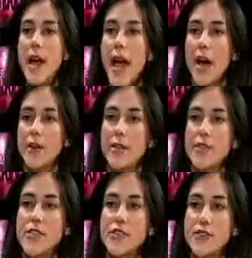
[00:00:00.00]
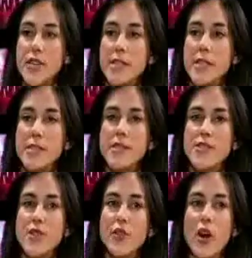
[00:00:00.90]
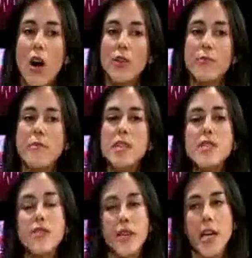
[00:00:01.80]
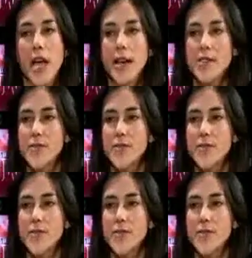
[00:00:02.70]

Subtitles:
out in the street. The so-called misery gangs,